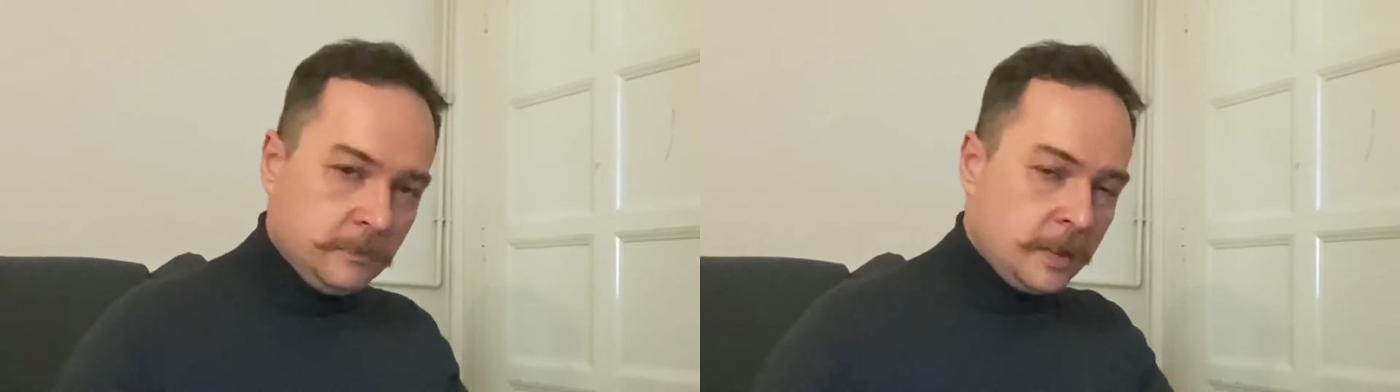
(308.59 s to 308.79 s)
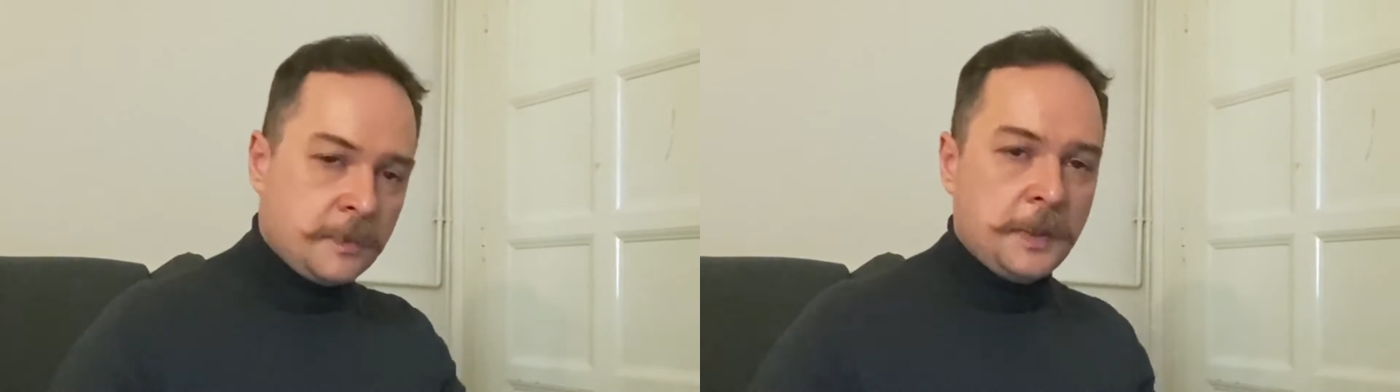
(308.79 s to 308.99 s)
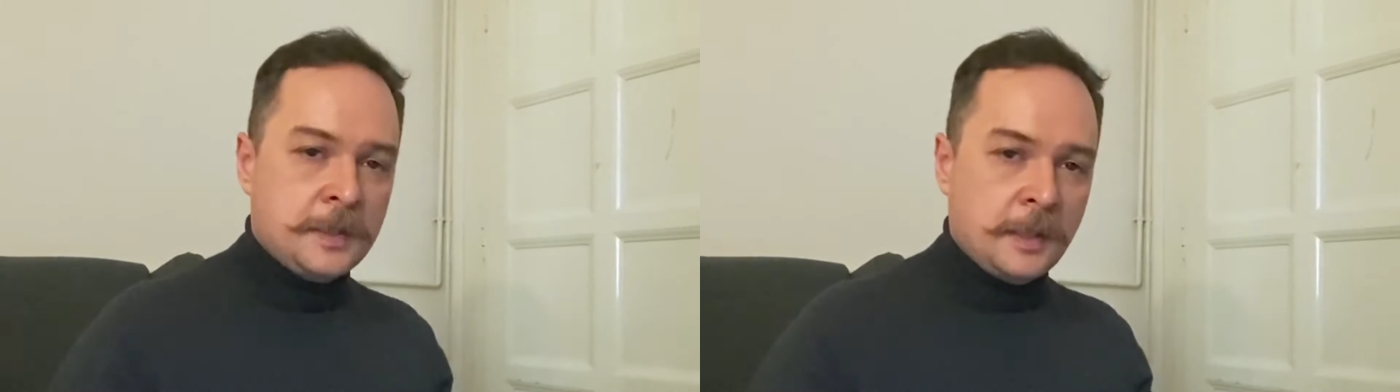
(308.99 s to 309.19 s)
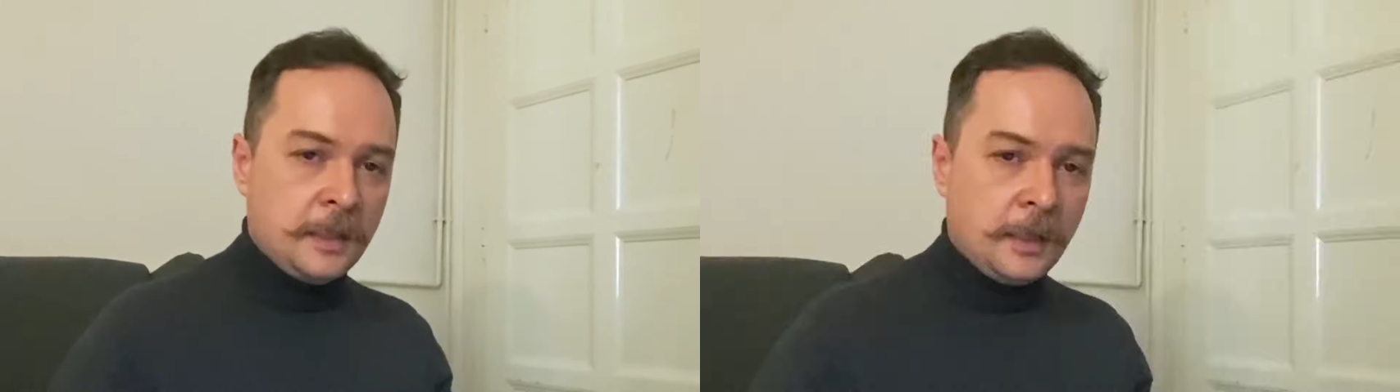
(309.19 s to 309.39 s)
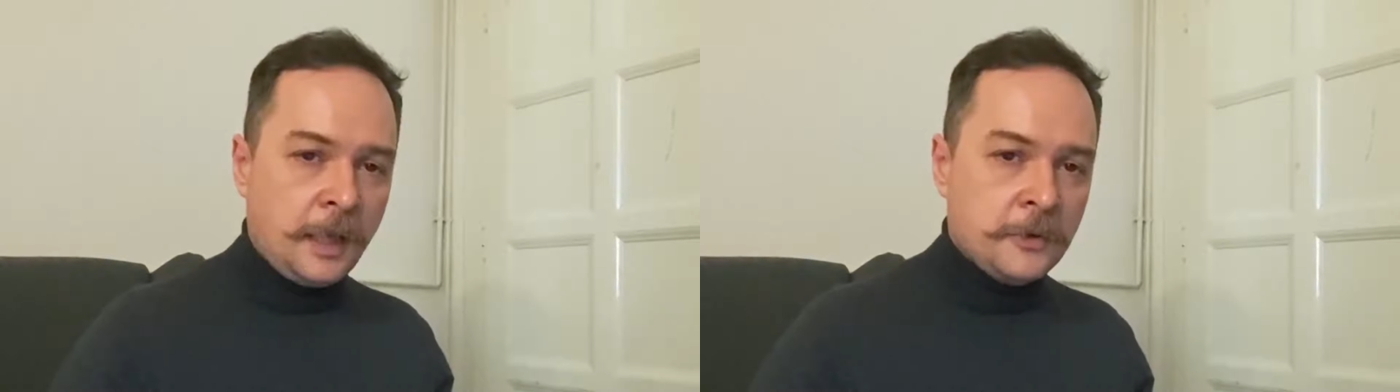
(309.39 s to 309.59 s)
This basically
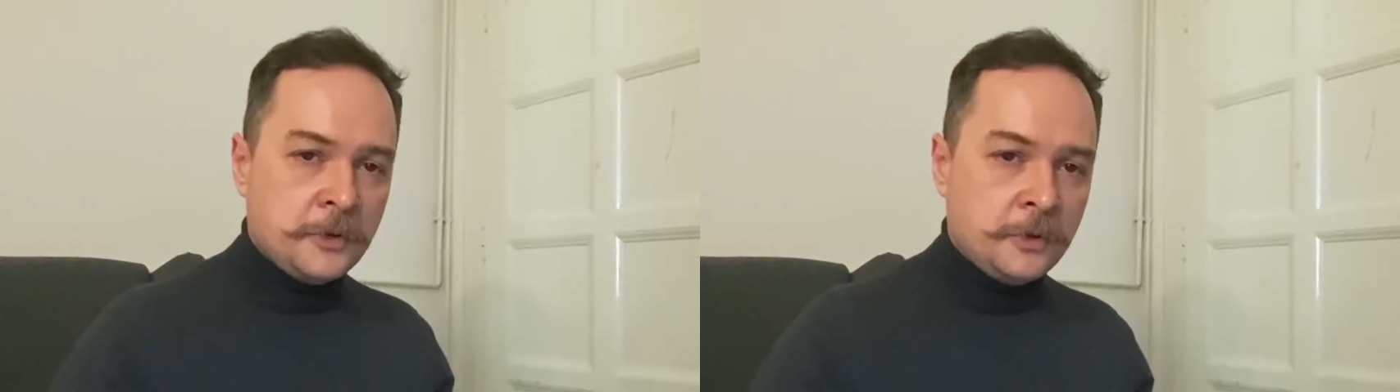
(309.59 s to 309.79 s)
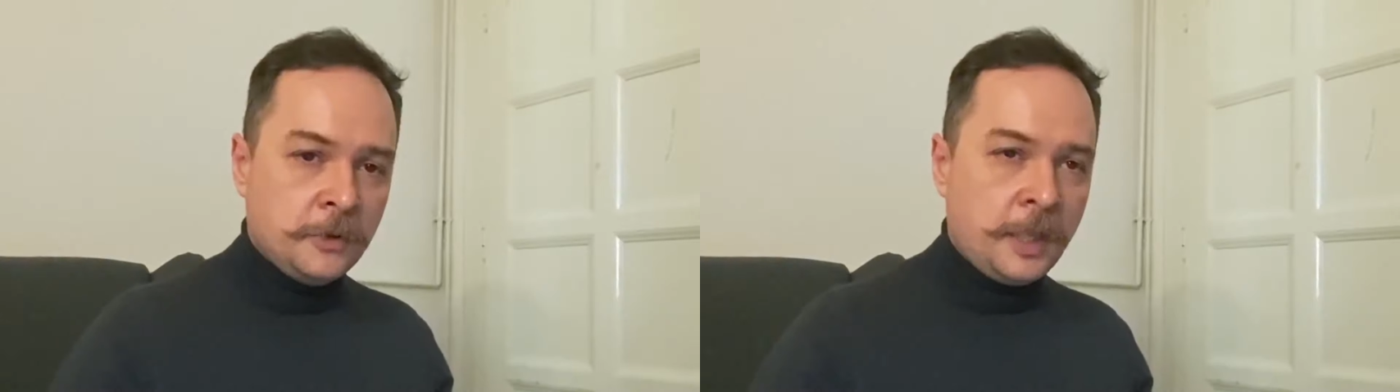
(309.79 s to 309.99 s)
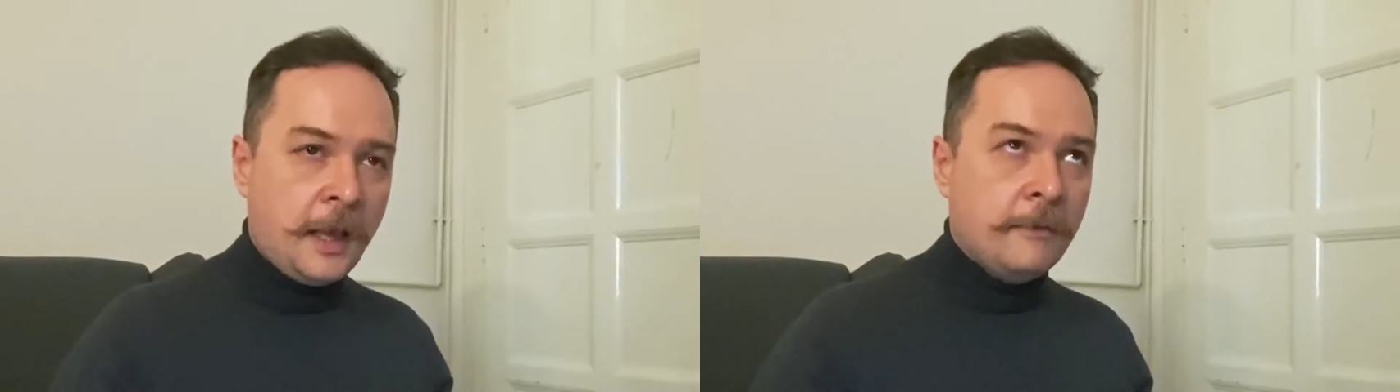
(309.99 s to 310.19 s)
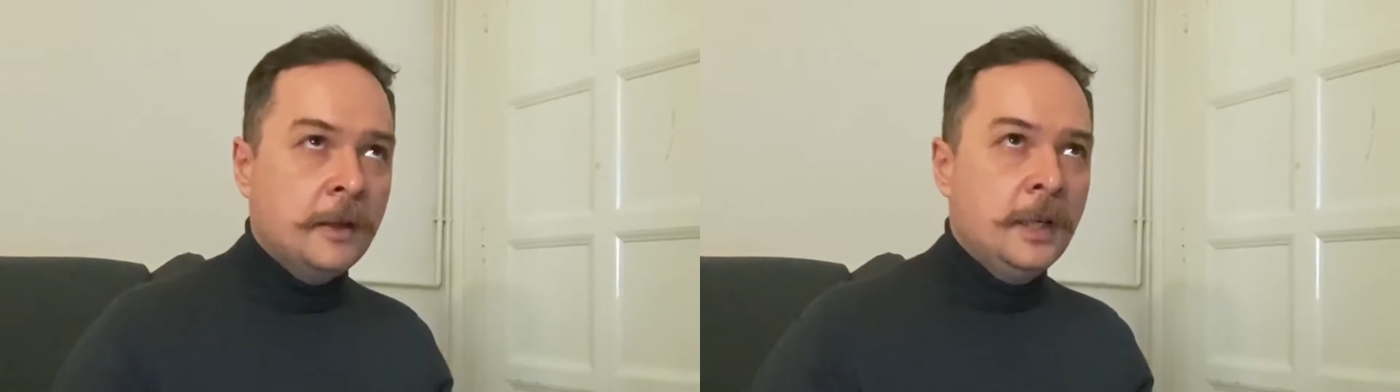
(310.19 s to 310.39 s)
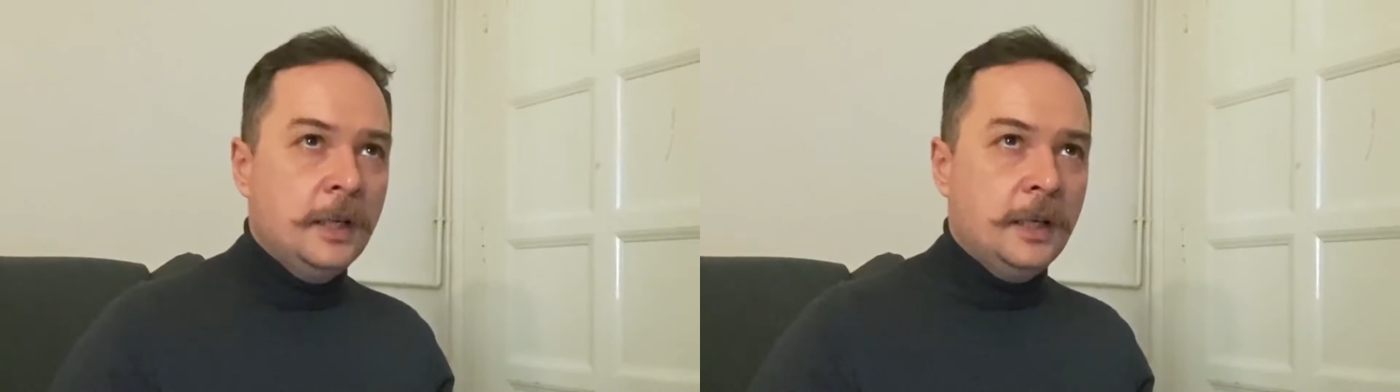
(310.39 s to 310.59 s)
allows you to have
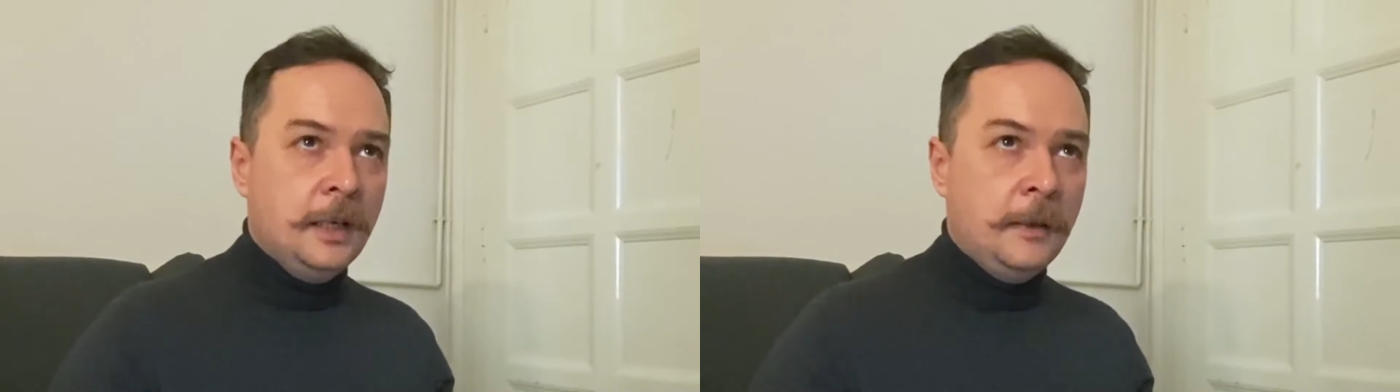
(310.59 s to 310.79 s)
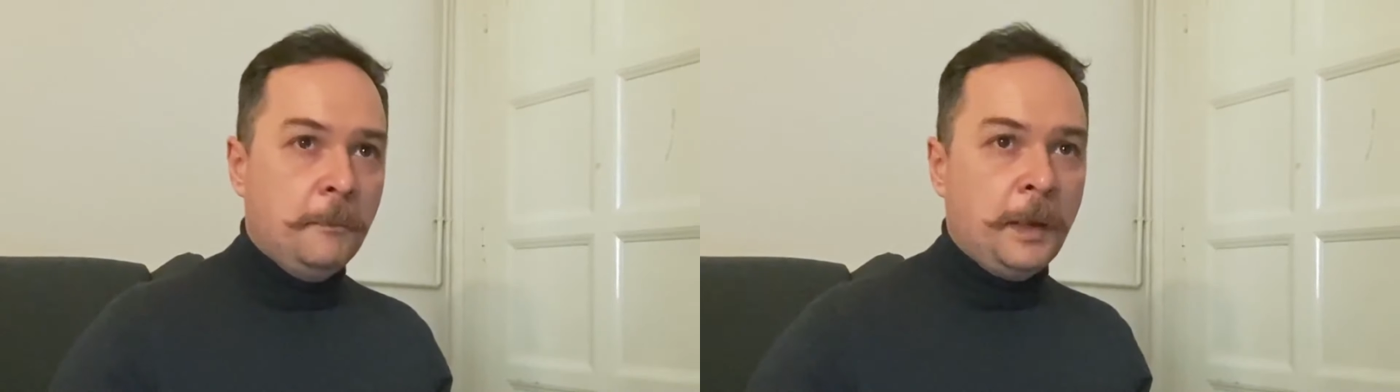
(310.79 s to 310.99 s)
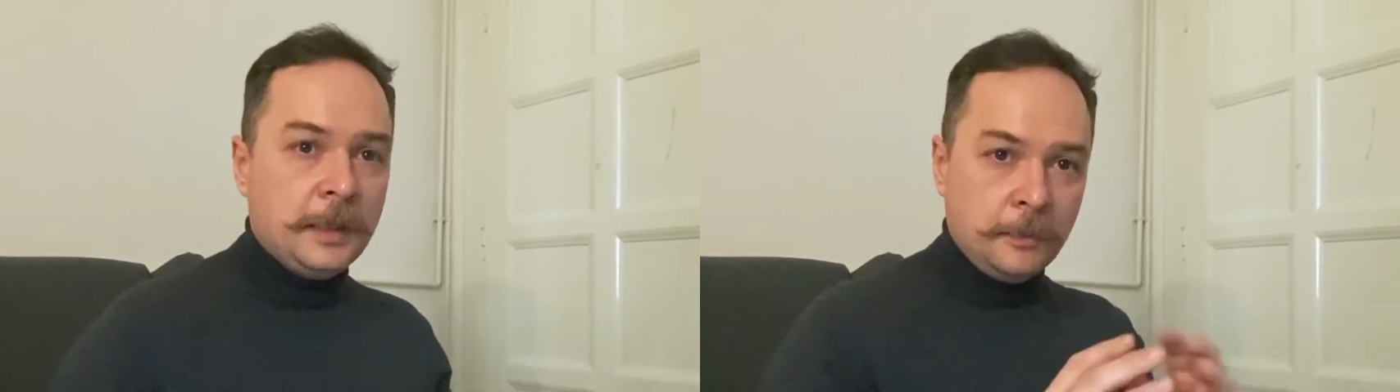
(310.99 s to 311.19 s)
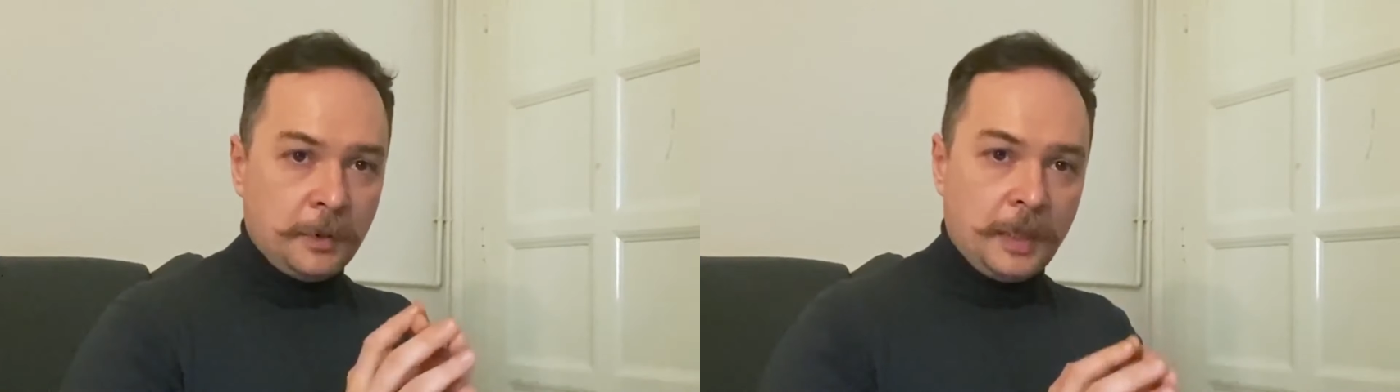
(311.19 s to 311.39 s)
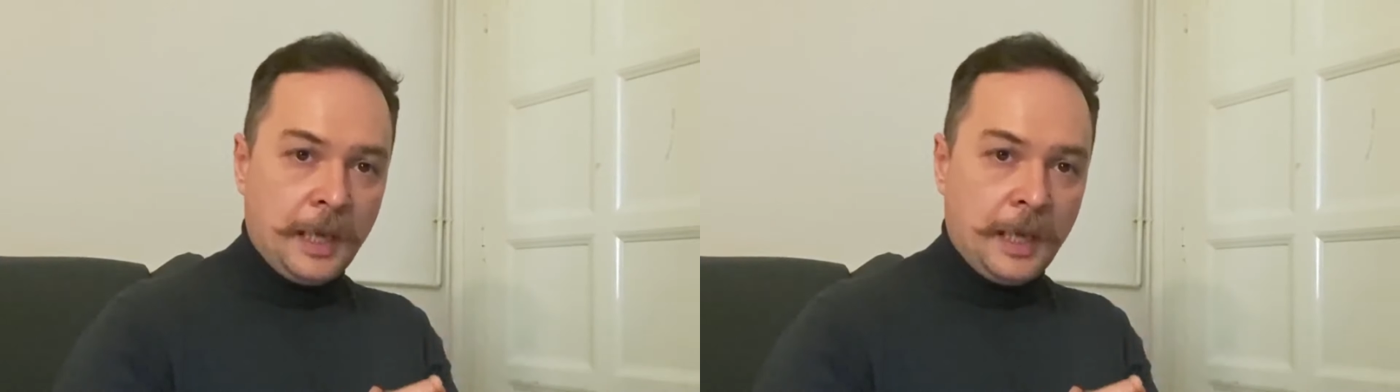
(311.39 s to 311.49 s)
multiple